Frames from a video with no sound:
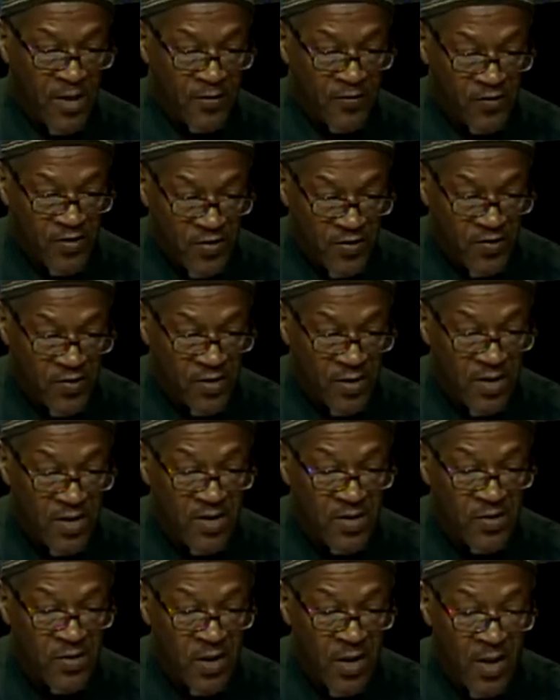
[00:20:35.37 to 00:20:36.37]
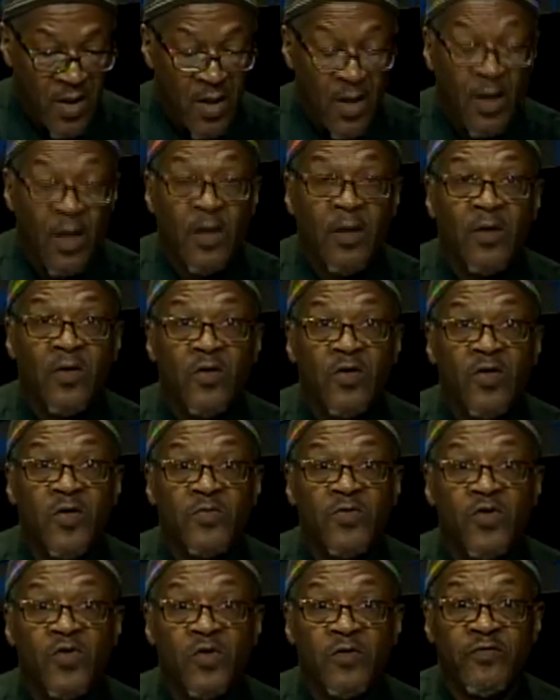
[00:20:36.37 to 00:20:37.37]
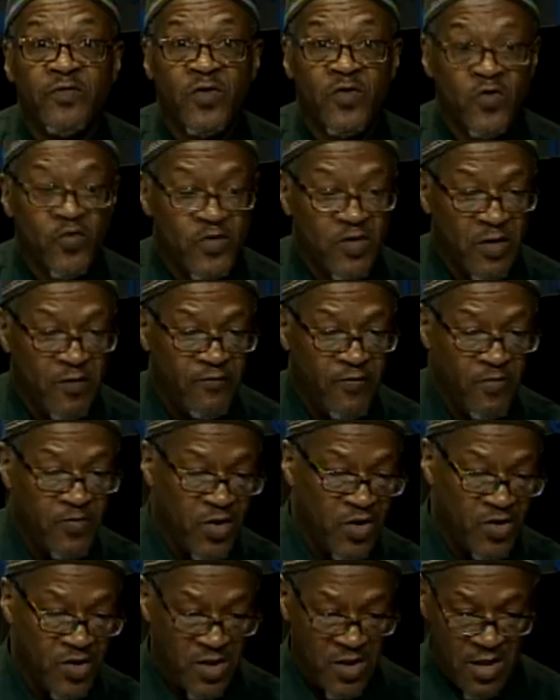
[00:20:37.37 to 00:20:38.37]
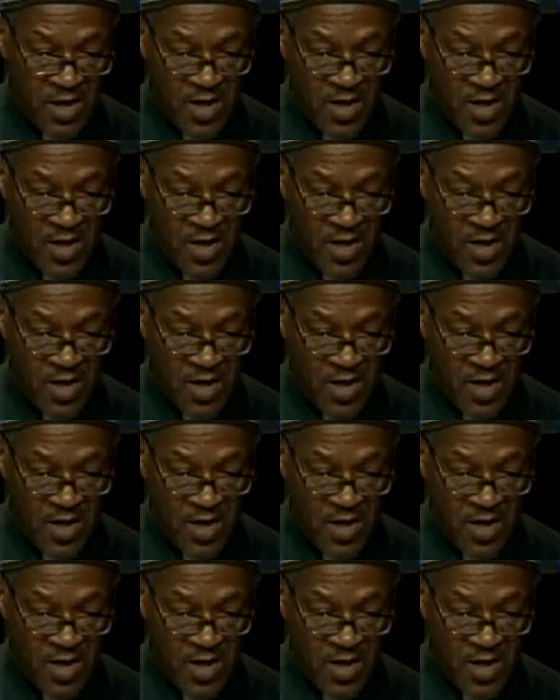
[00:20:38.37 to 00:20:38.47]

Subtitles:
this is your Human Service News and Information.